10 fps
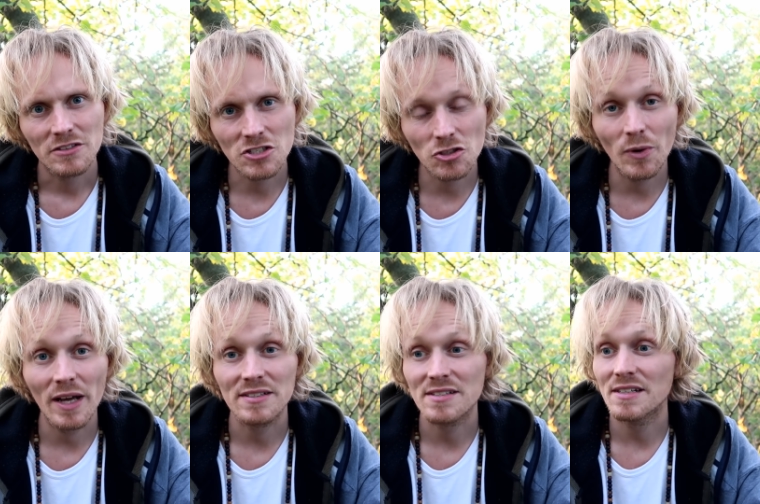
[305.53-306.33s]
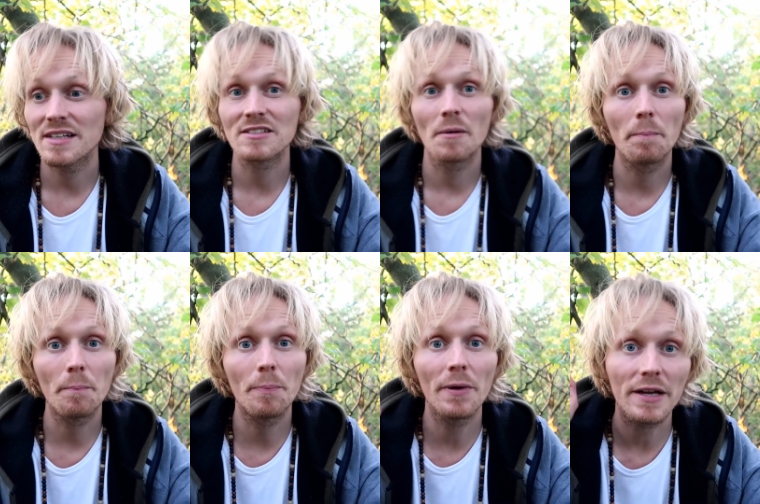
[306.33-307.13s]
Stress is a
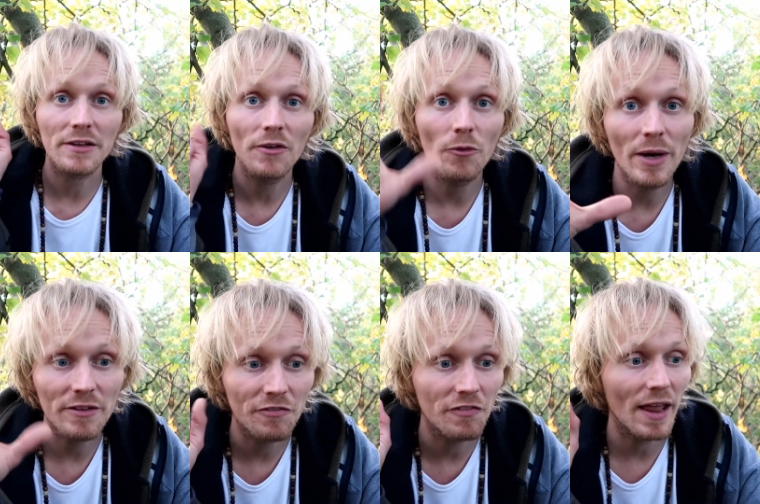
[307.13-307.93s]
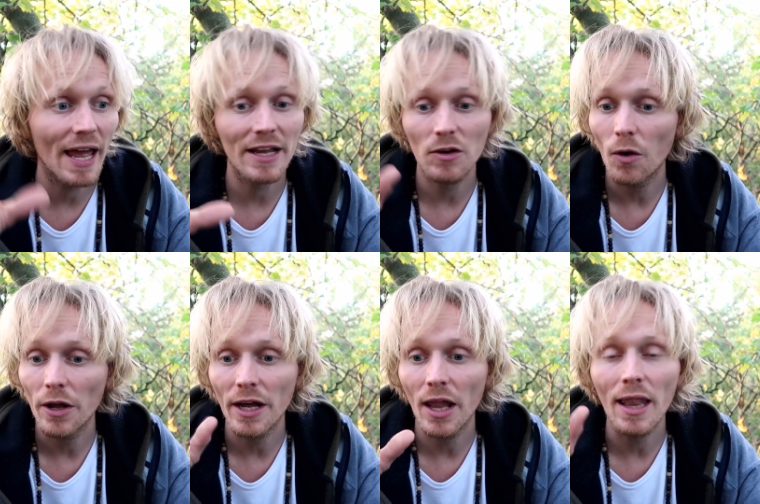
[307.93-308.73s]
big red flag
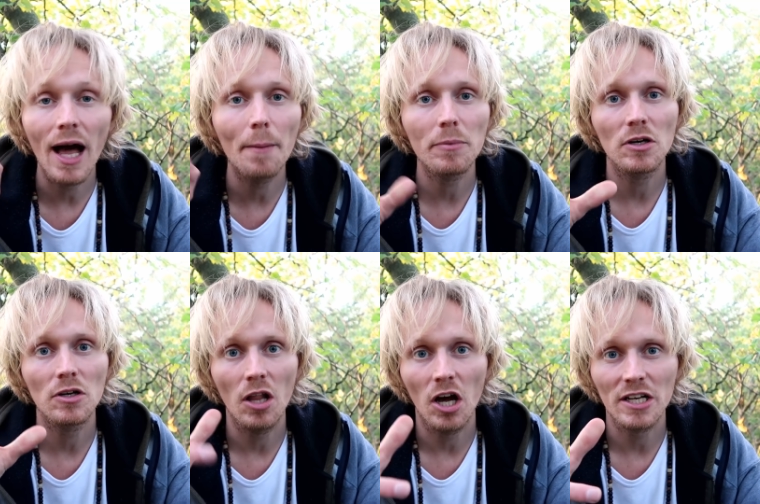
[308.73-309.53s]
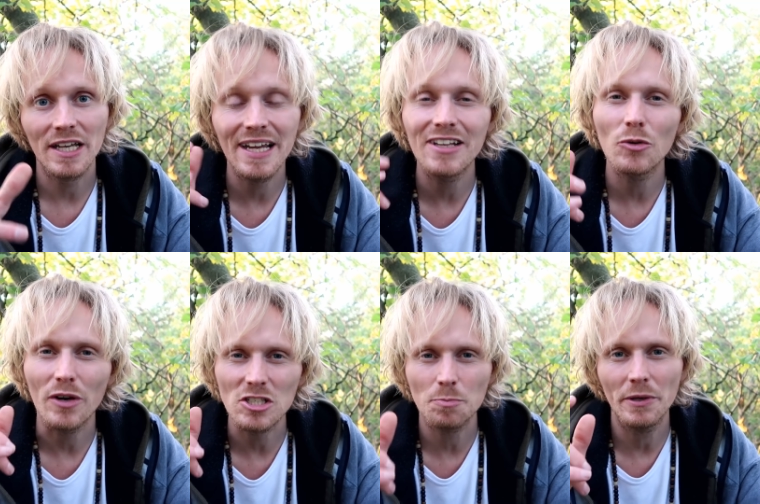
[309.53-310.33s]
or an alarm clock in
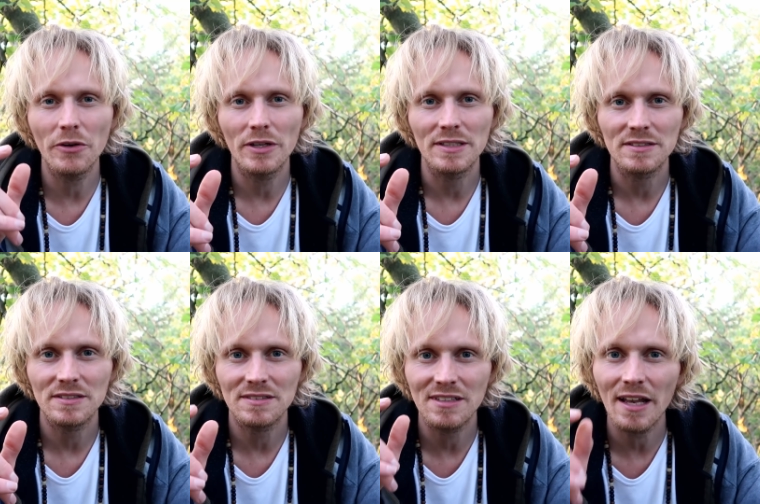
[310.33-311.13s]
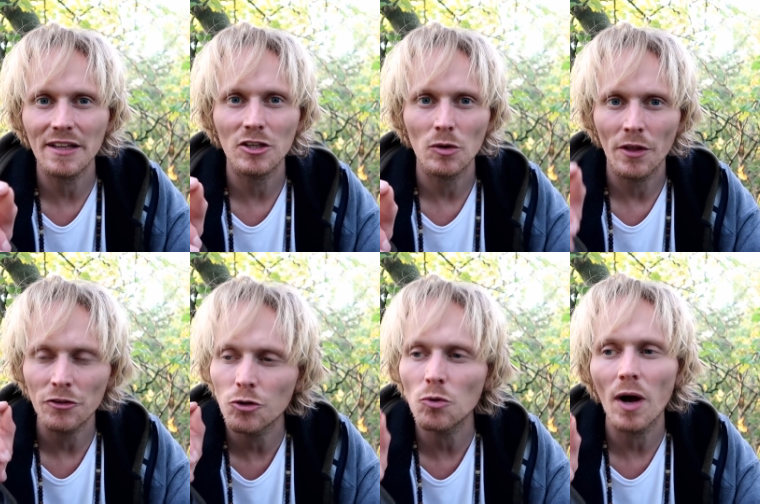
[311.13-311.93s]
your experience telling you
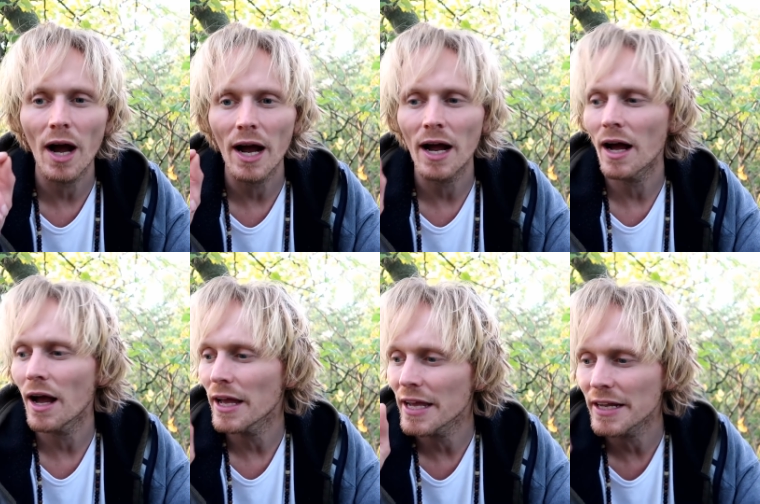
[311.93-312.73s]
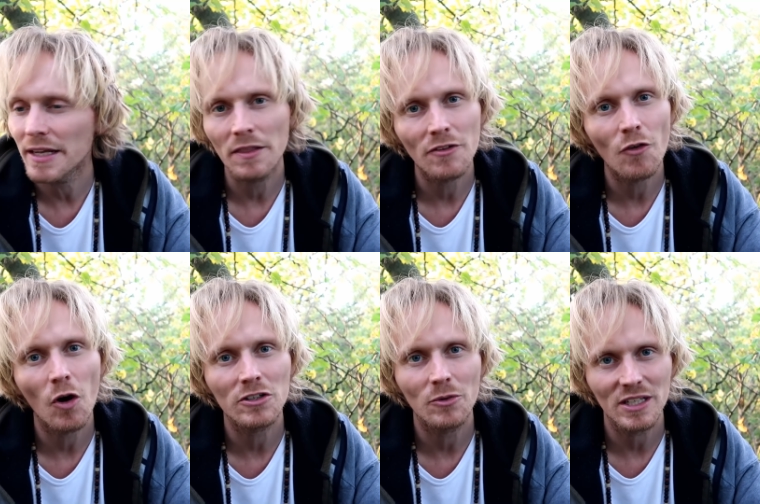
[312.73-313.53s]
that you are heading in the
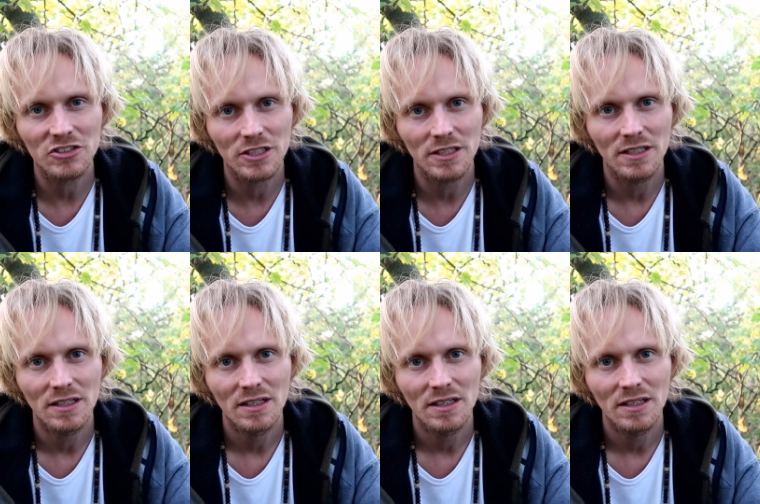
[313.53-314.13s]
wrong direction.